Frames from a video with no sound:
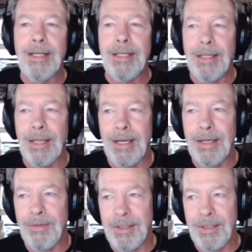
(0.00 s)

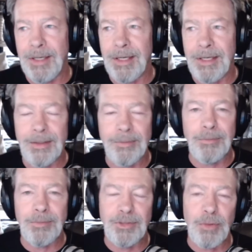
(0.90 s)
the
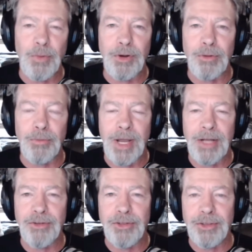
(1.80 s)
Skinwalker
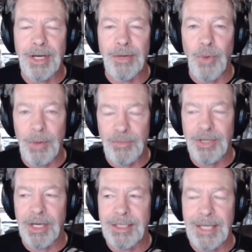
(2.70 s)
Ranch
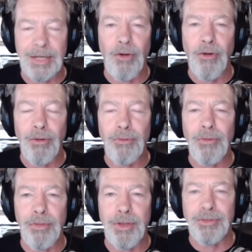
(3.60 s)
website and all the
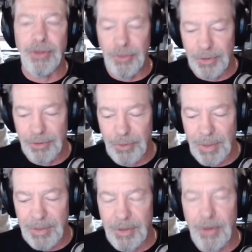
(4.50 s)
things that you can do
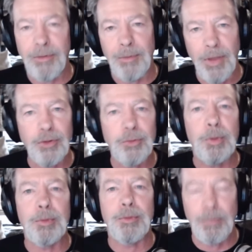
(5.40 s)
out there from their
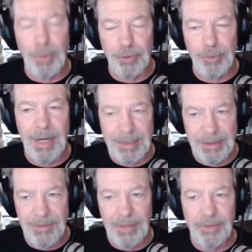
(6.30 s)

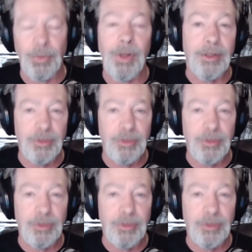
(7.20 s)
perspective as well as